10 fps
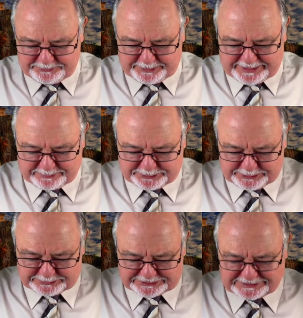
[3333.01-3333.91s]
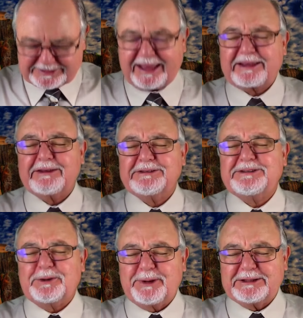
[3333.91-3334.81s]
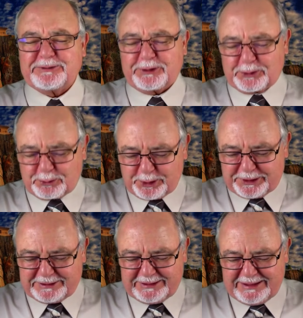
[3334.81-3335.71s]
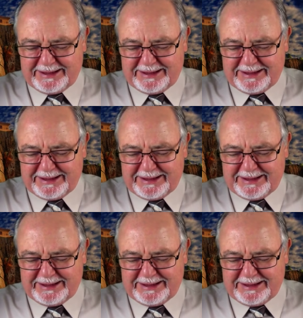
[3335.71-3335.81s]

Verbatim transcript: we come to you just thanking you so much for your word,